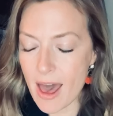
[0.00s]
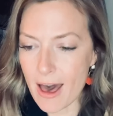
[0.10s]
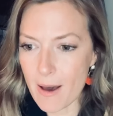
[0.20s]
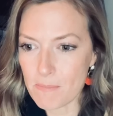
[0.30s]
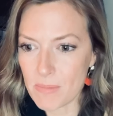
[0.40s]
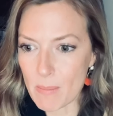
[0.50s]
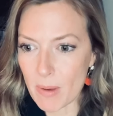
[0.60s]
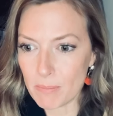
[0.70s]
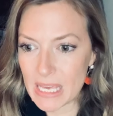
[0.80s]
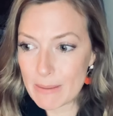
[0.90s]
Um,
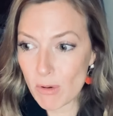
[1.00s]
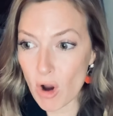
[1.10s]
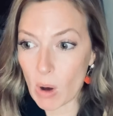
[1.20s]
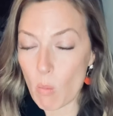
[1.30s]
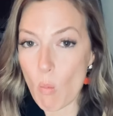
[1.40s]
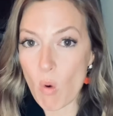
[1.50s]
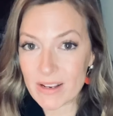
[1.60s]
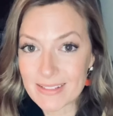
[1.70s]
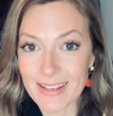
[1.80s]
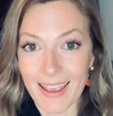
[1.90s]
but people are
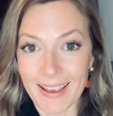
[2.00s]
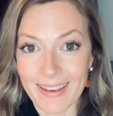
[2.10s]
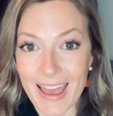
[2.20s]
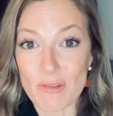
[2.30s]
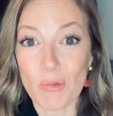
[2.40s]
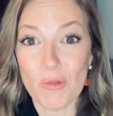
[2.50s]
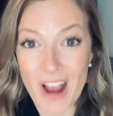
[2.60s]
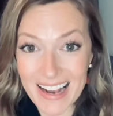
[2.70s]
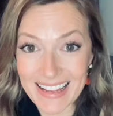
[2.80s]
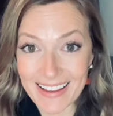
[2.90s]
wanting and
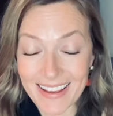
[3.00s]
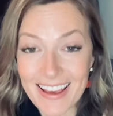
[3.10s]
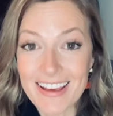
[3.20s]
ready